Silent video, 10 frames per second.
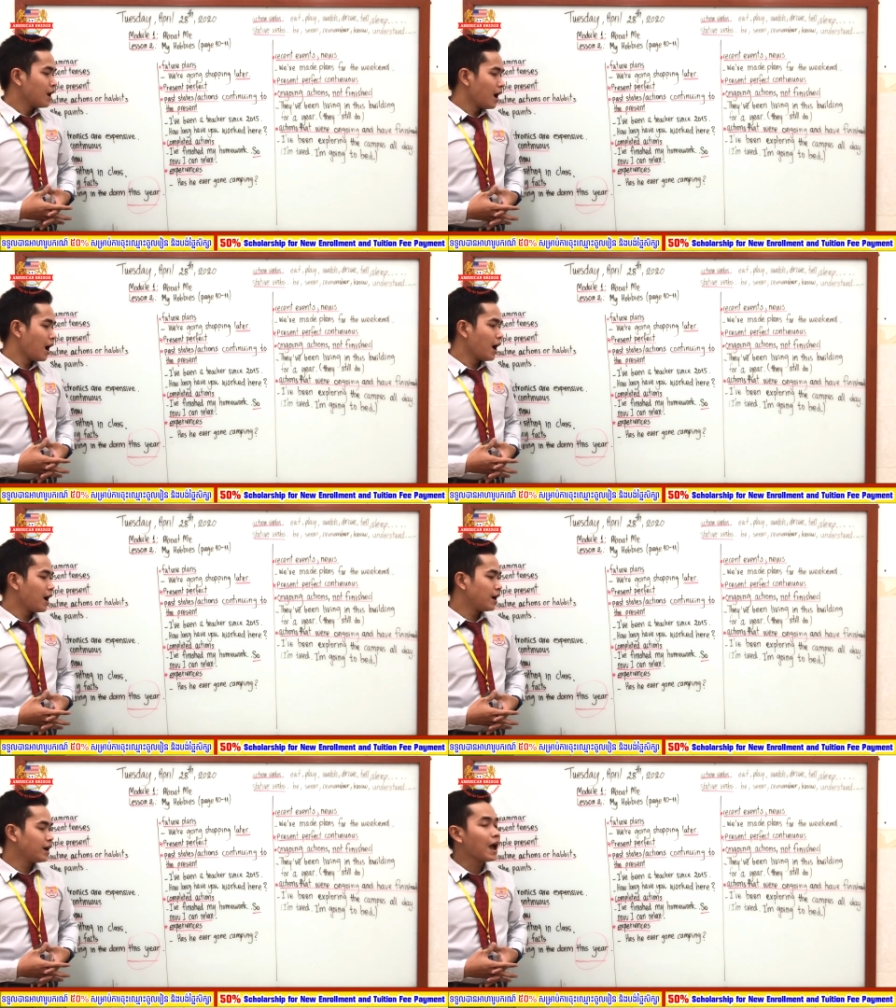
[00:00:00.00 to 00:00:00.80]

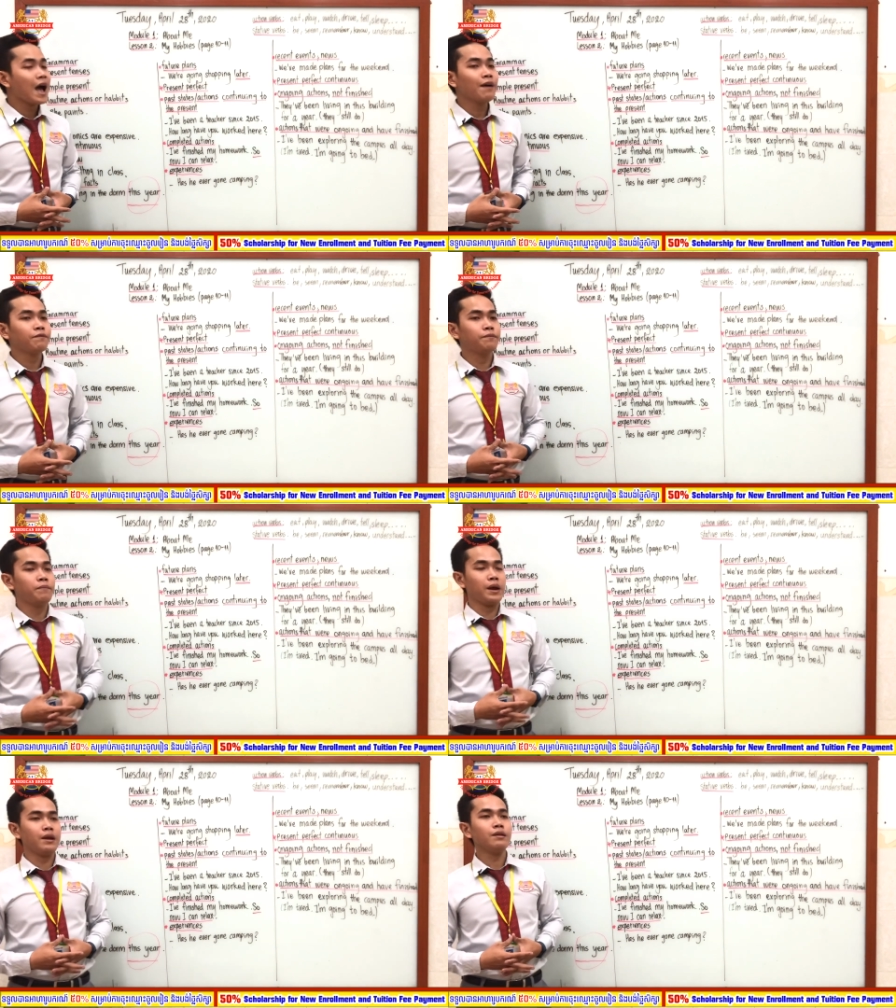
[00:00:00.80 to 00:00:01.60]
I
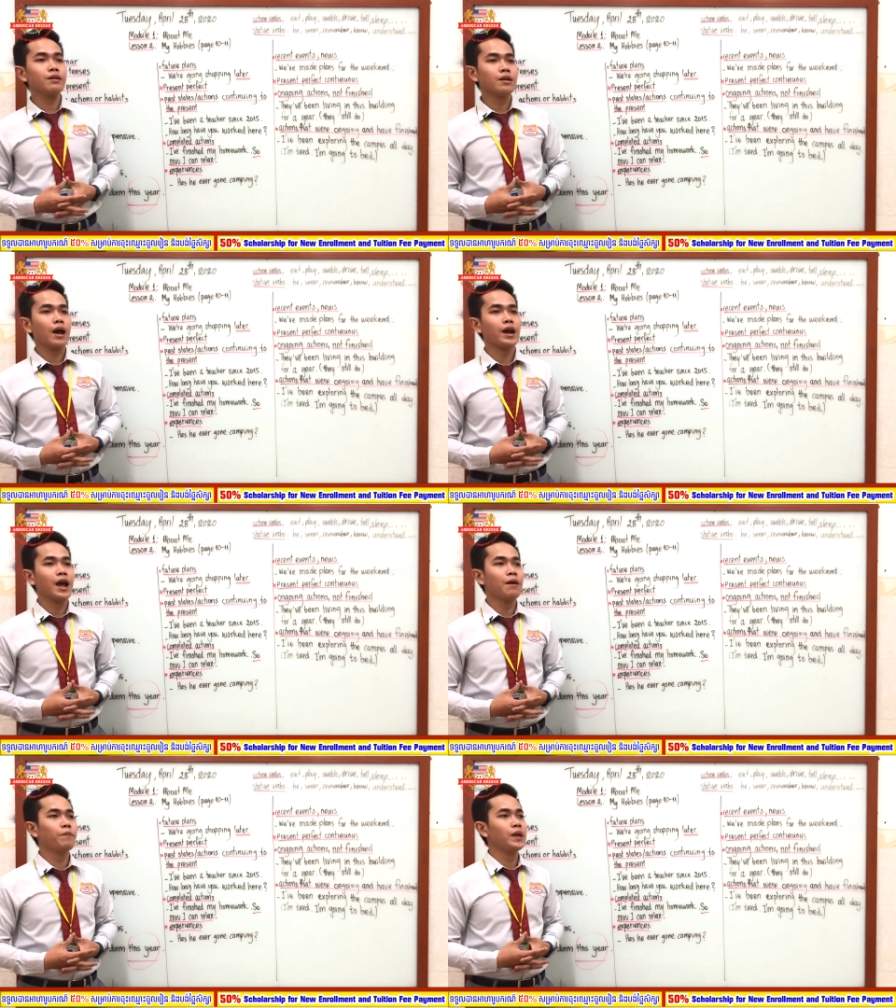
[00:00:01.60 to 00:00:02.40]
have been
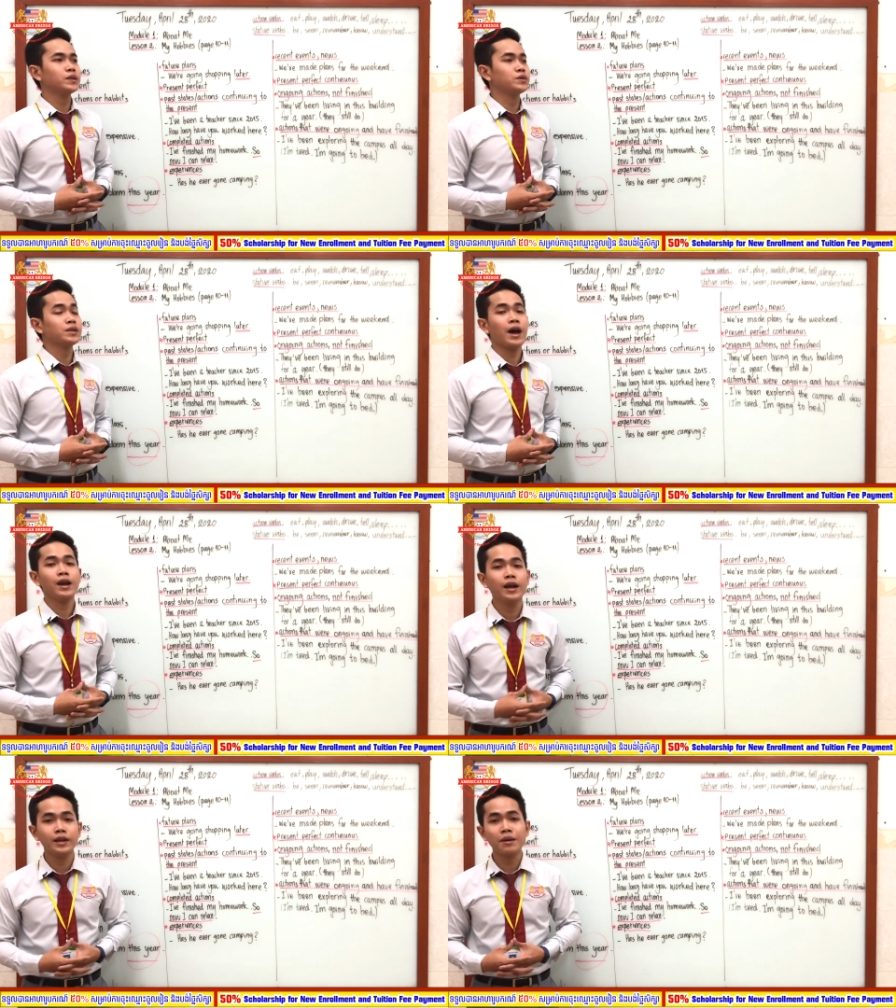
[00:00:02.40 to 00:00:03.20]
to
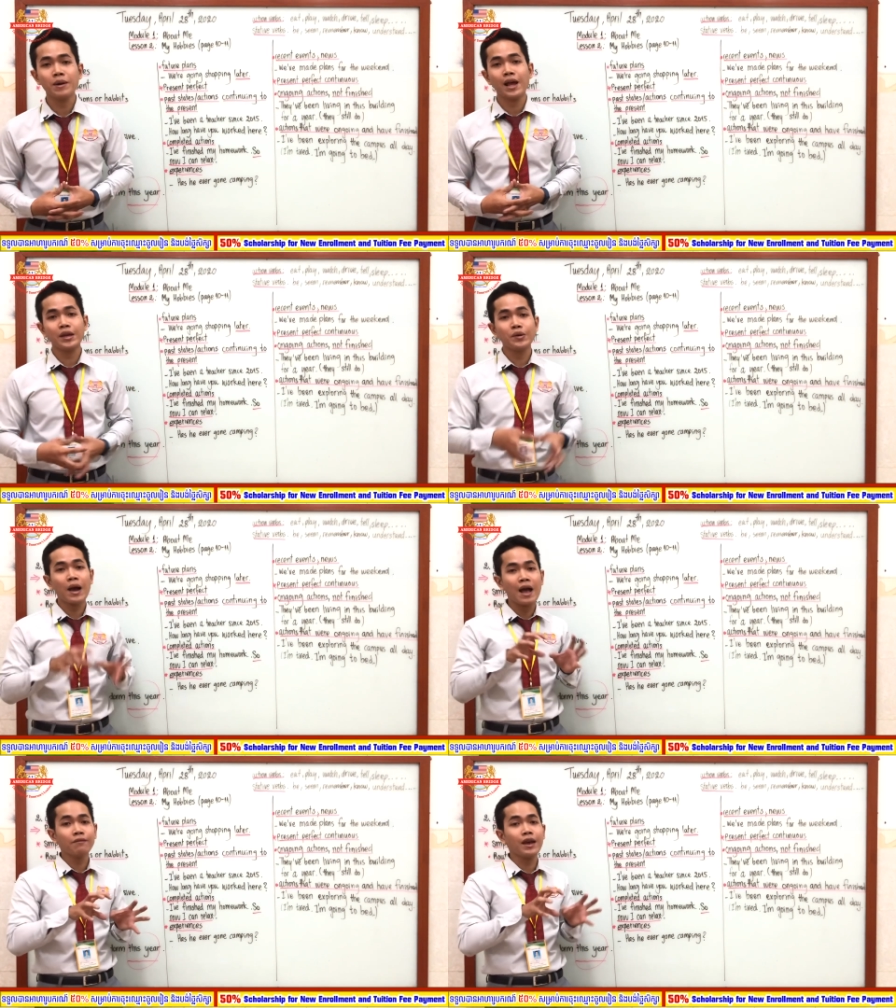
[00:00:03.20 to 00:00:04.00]
Thailand. It means like you
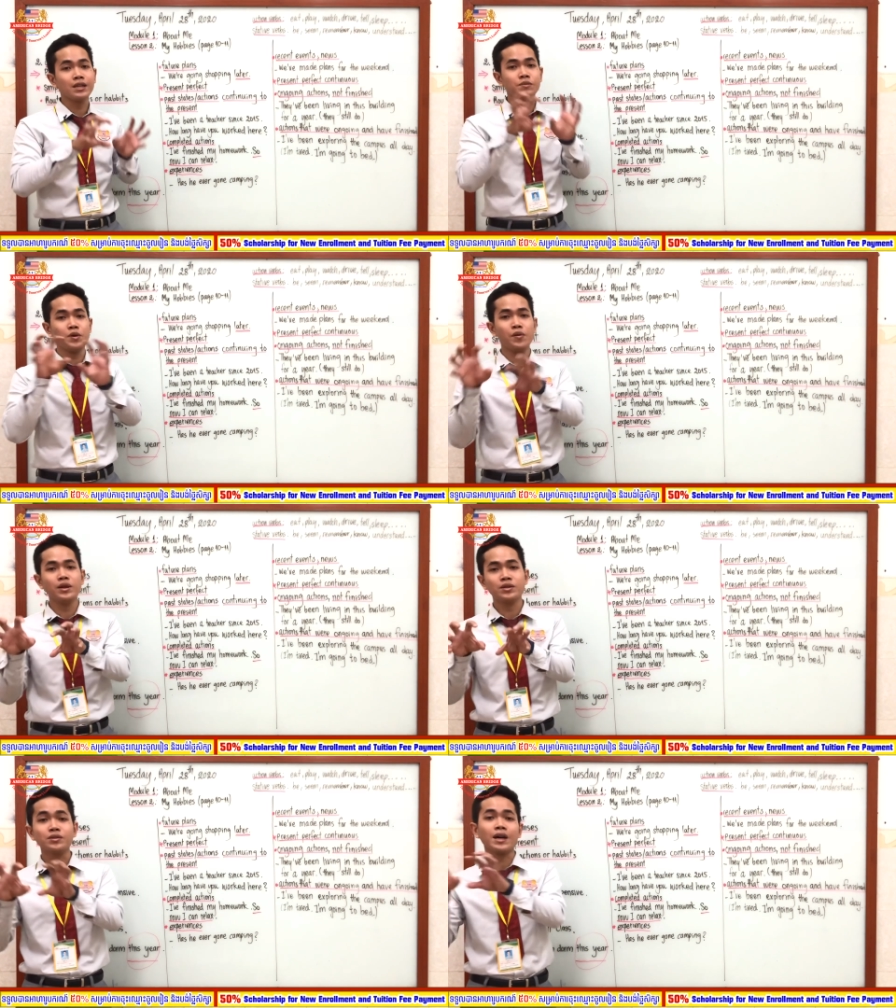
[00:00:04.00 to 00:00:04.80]
have
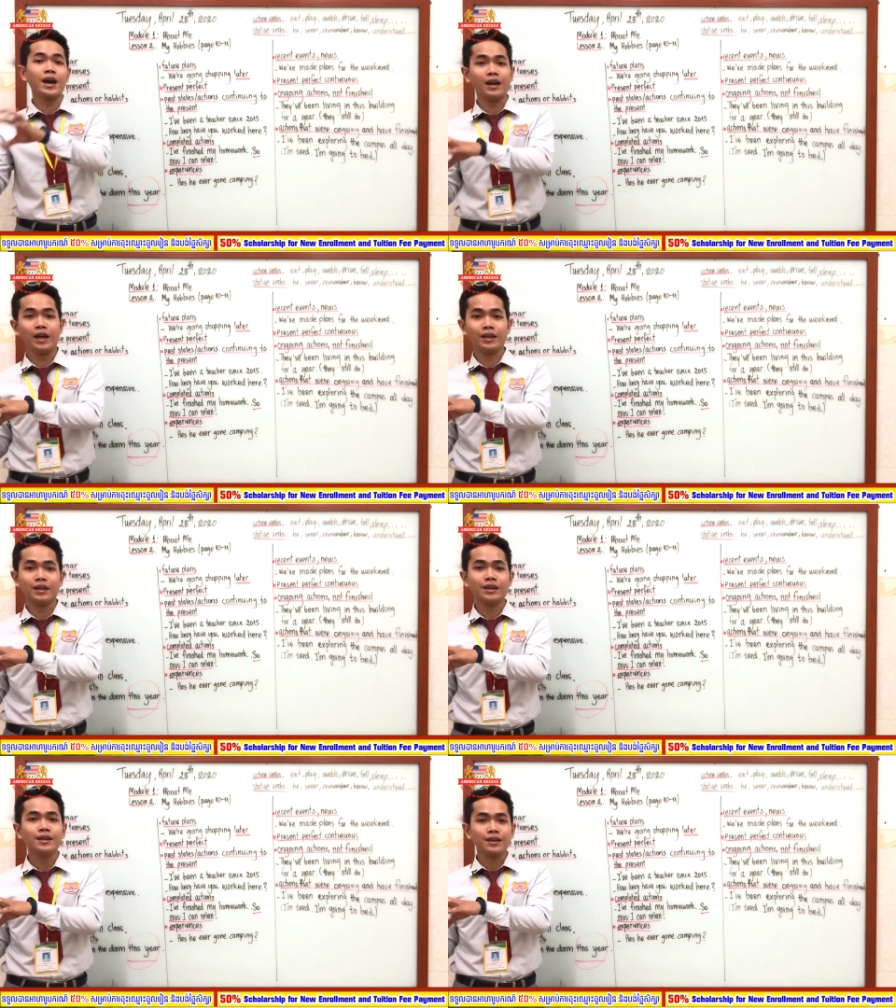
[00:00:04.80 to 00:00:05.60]
experience to Thailand.